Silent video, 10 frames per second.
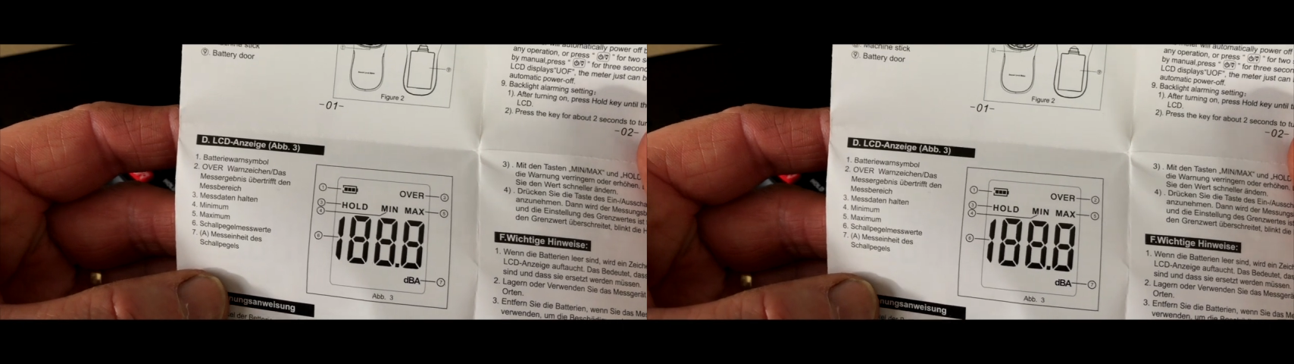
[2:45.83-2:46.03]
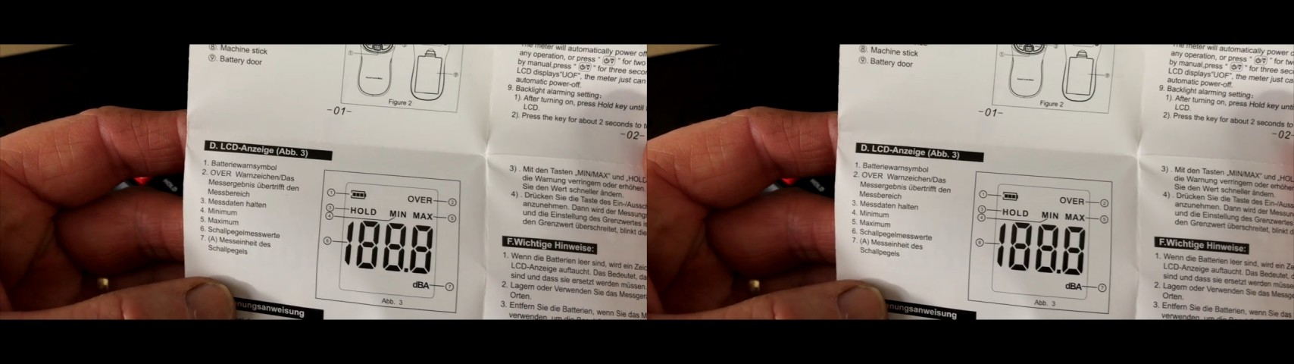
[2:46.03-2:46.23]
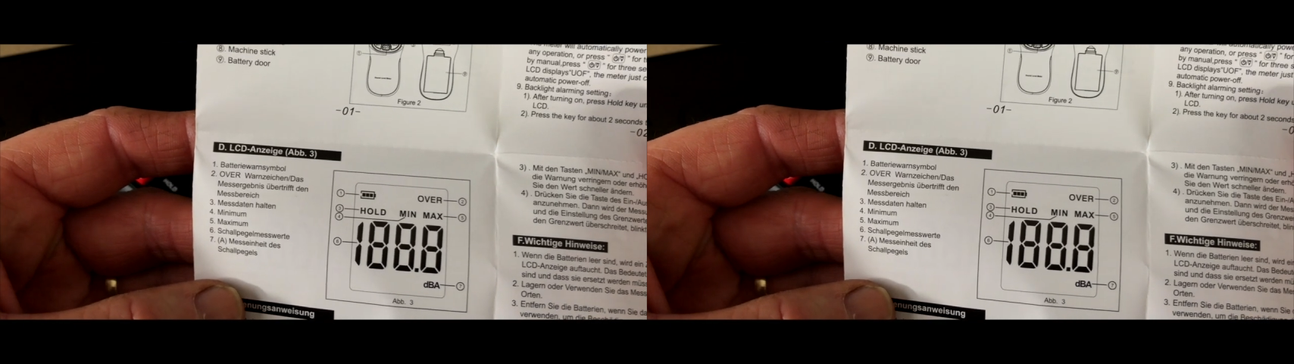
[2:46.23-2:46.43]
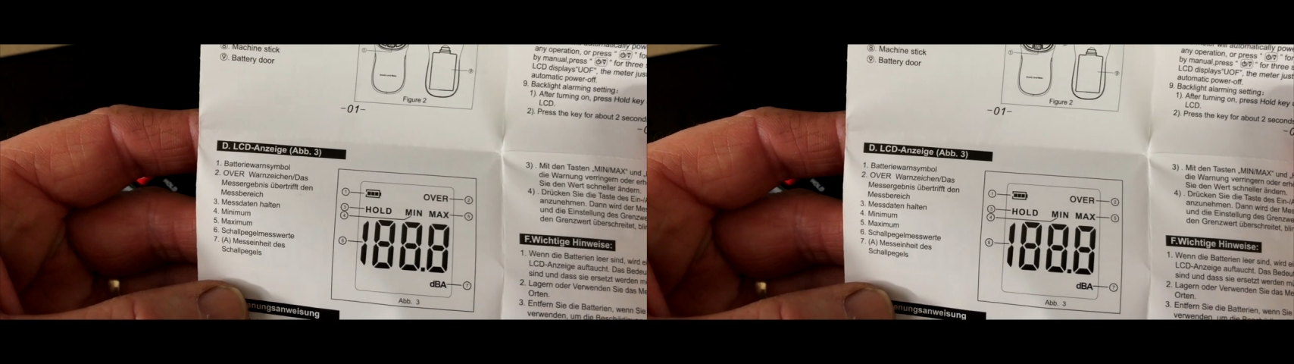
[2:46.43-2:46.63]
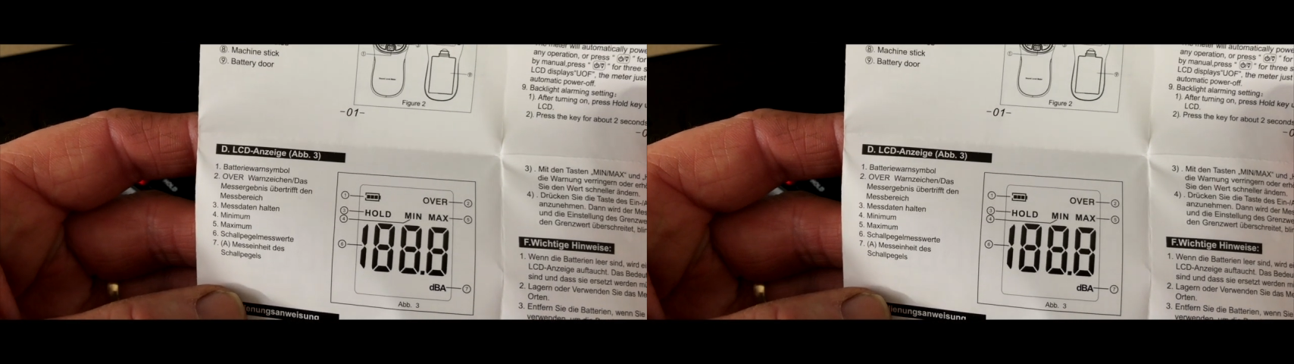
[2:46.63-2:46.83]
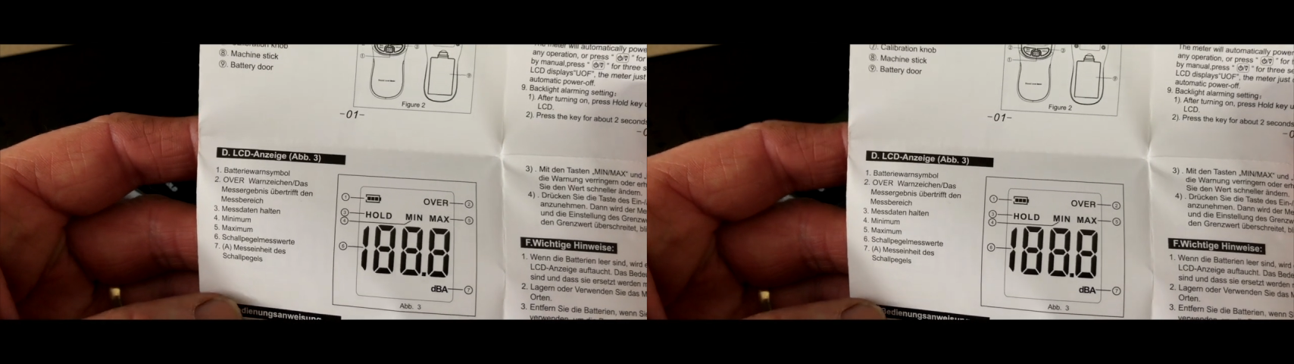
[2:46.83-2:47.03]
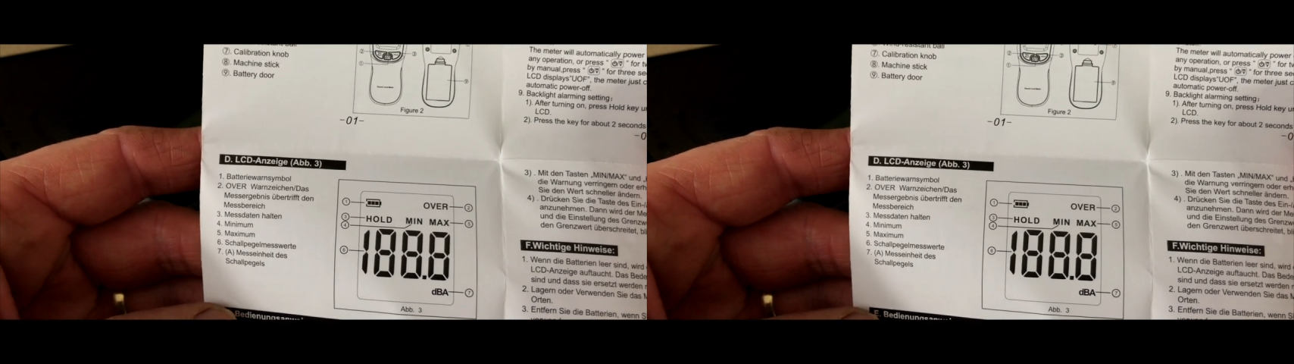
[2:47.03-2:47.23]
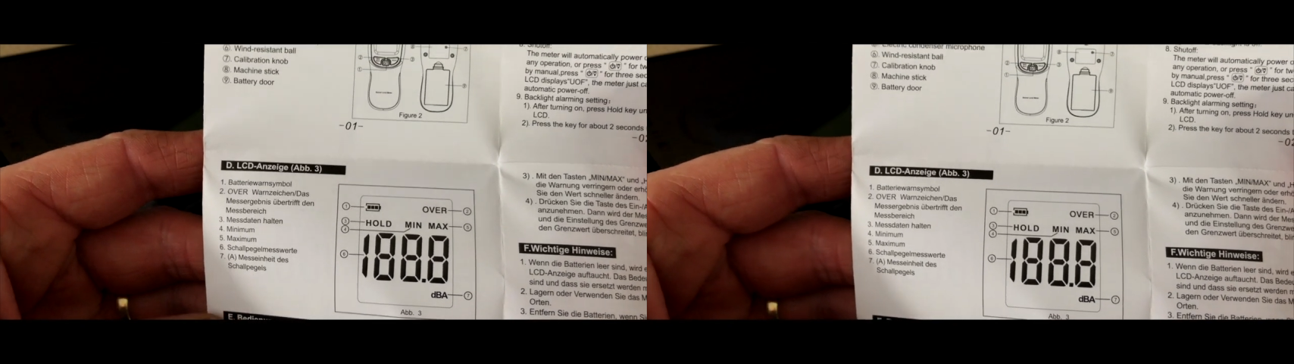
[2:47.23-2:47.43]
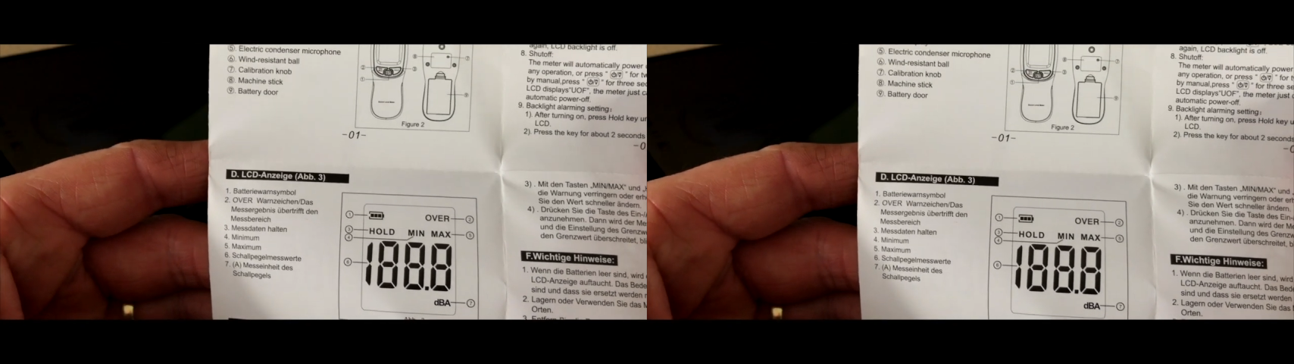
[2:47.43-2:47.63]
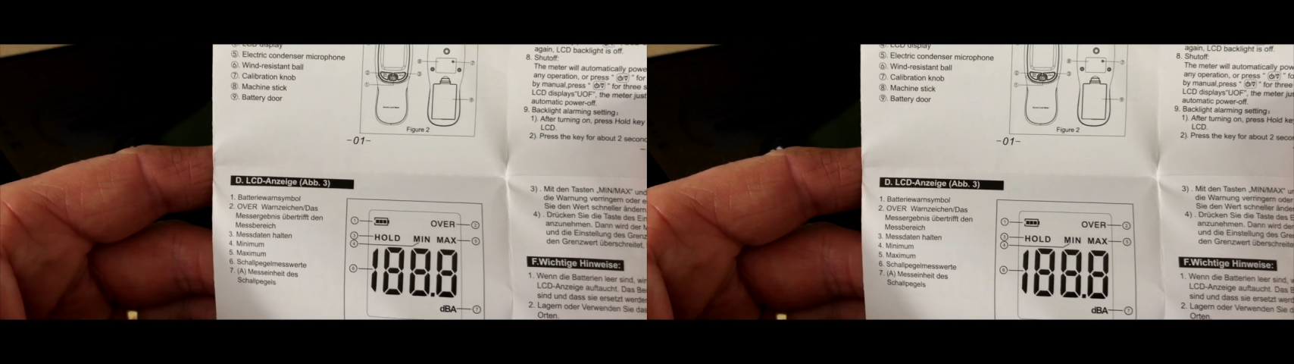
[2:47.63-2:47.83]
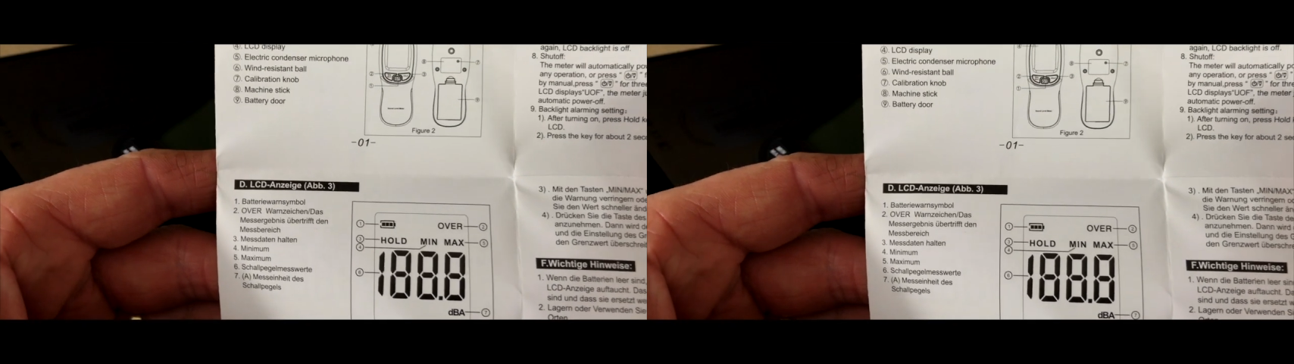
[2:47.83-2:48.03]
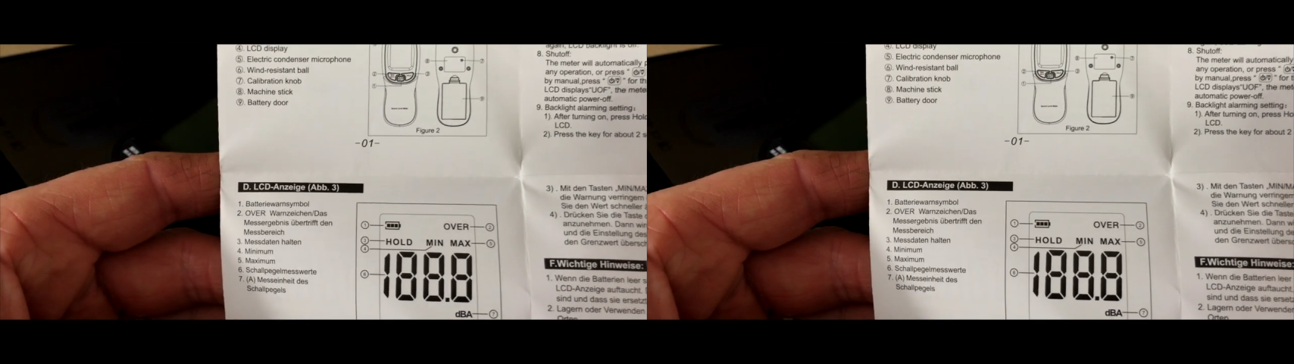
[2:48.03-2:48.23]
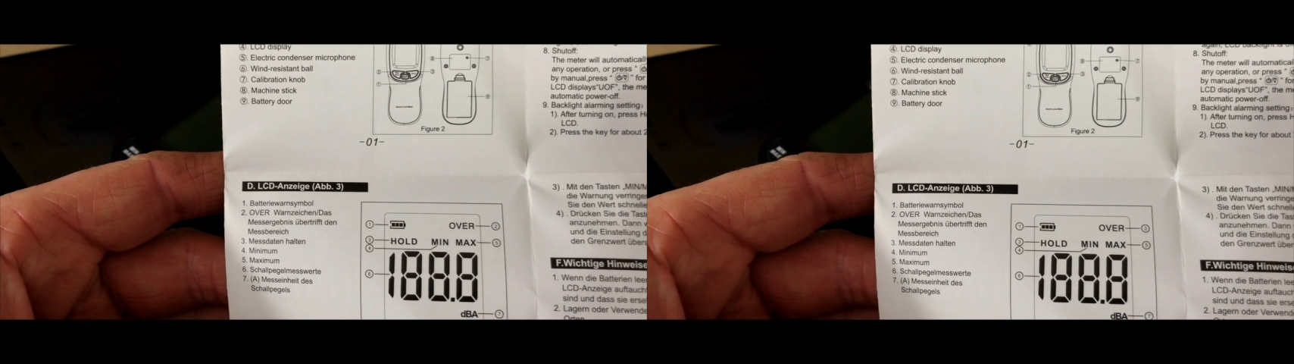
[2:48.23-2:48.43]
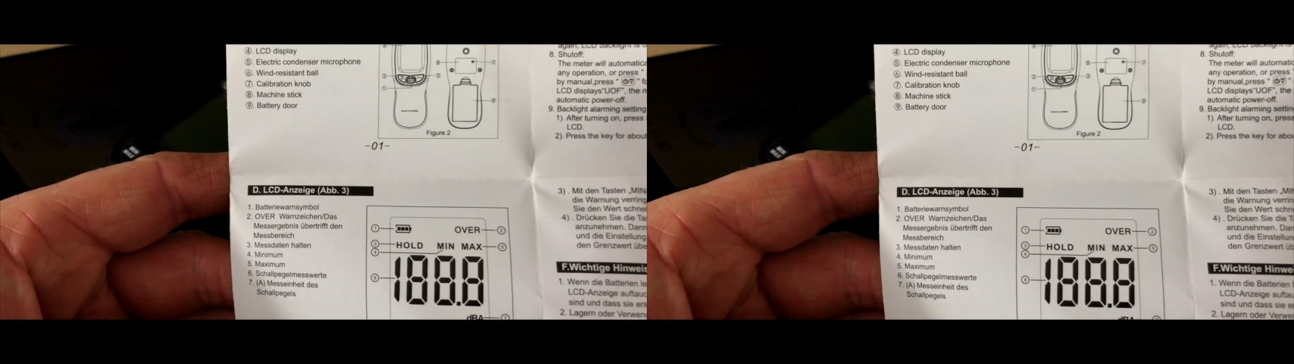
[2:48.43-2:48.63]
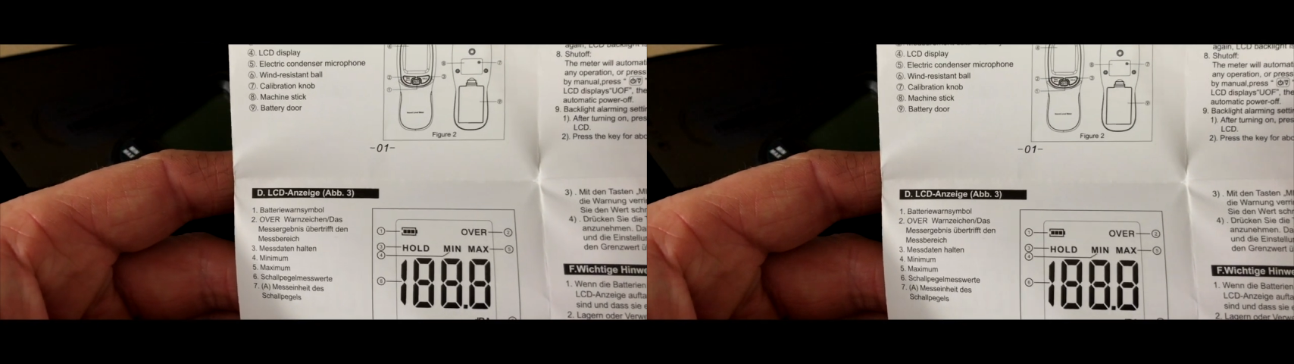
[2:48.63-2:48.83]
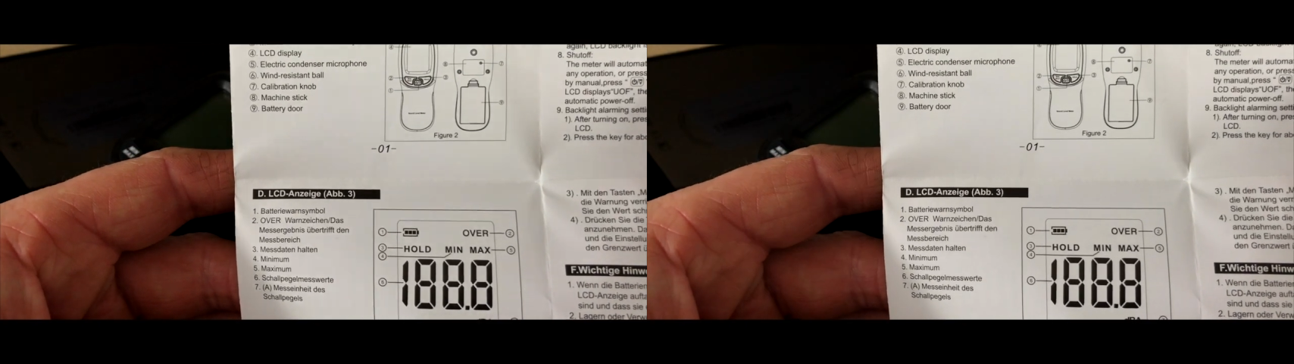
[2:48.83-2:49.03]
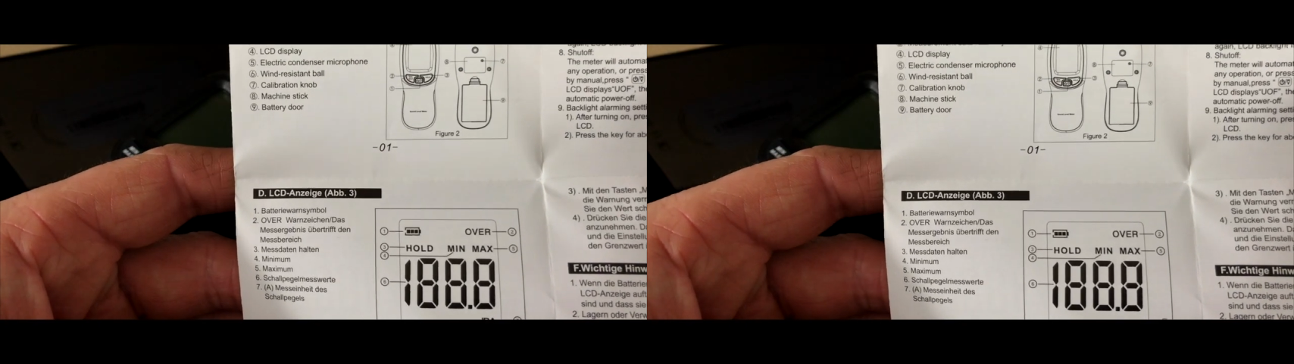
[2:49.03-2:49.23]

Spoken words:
(no speaker visible)